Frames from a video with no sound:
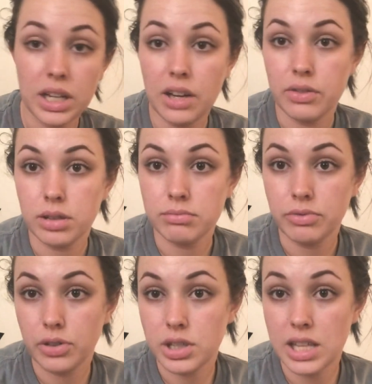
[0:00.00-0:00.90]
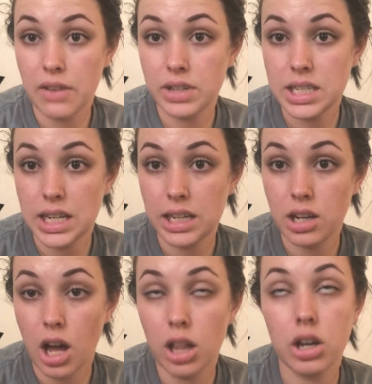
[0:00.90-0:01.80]
of them for
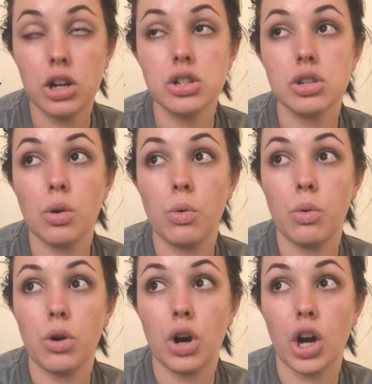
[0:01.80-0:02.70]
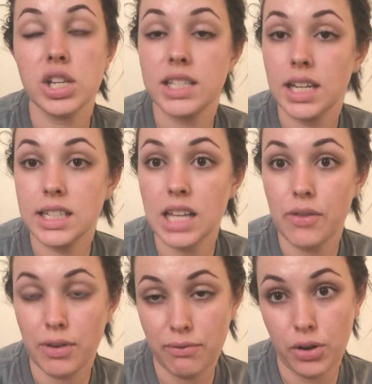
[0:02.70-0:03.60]
$17 or 6
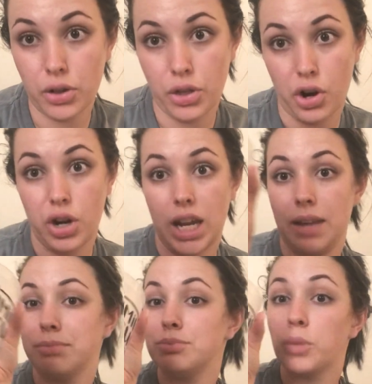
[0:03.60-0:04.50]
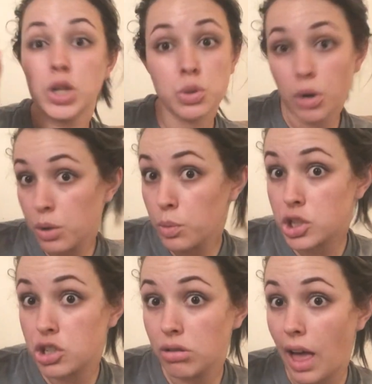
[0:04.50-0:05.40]
of them for $30. Which one
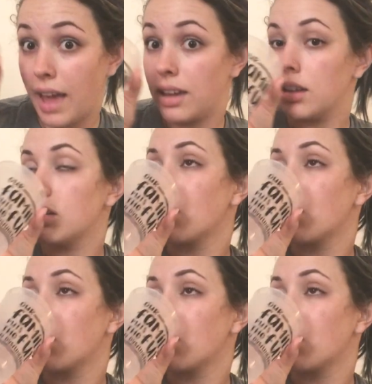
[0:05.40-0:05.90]
would you like?